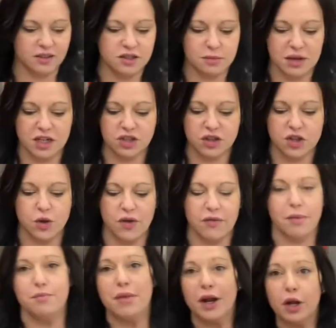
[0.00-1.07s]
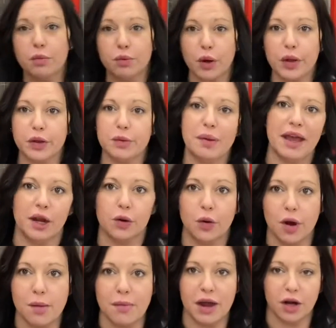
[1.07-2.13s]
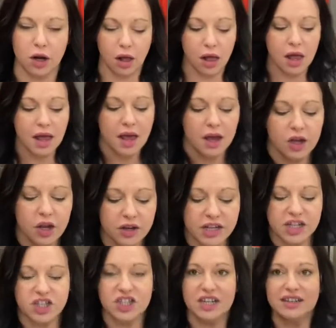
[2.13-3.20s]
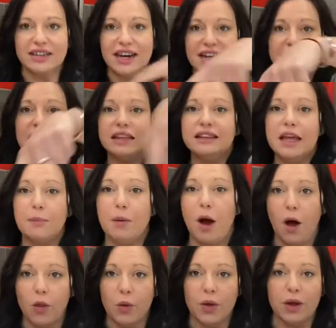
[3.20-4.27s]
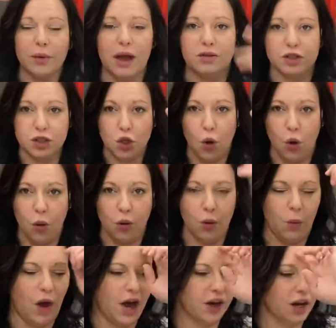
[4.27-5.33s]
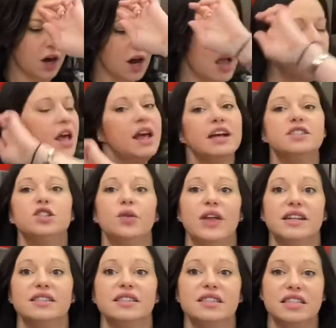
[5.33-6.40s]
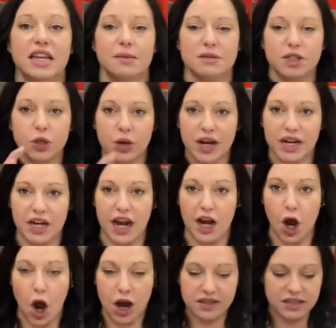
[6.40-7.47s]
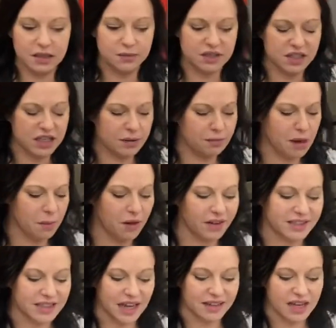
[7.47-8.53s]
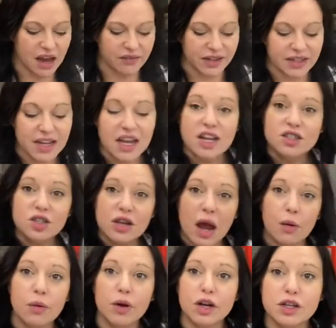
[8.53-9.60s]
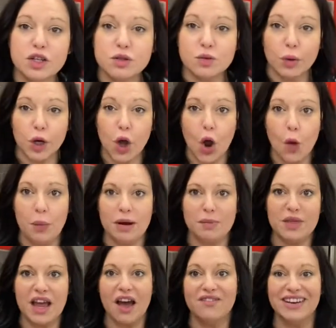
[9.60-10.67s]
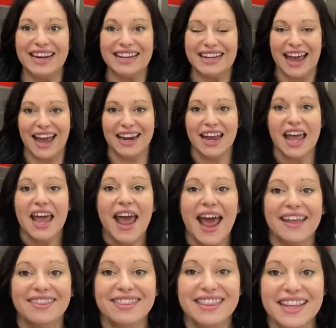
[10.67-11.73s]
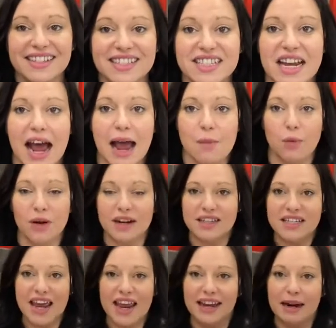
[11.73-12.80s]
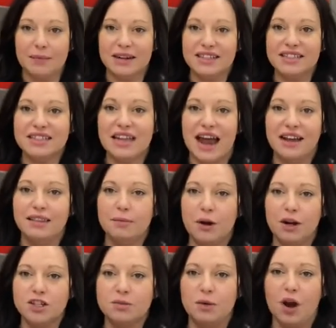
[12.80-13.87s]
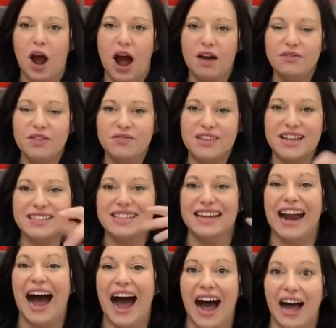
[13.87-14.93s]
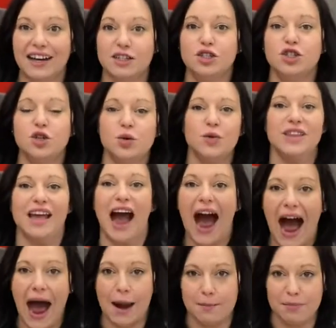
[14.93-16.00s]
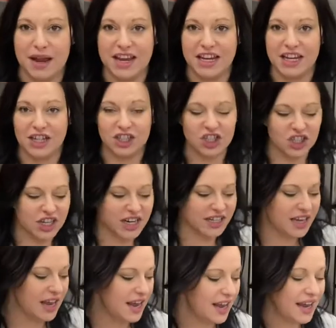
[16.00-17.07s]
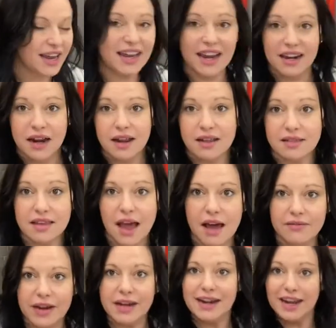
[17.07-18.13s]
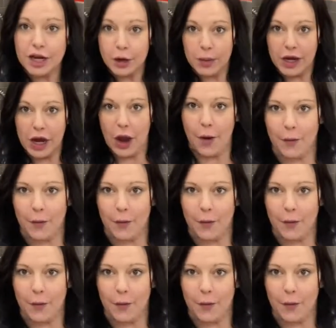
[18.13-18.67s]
So make sure that you have a metal broiler pan or a metal cookie sheet that has a lip all the way around it to hold the water. And so that steam is creating an awesome steam bubble inside the oven. So now what we're gonna do is we're gonna open up the oven again, and this time we're gonna take and I'm gonna slide the parchment off of this and onto the hot baking sheet in the oven. Here we go.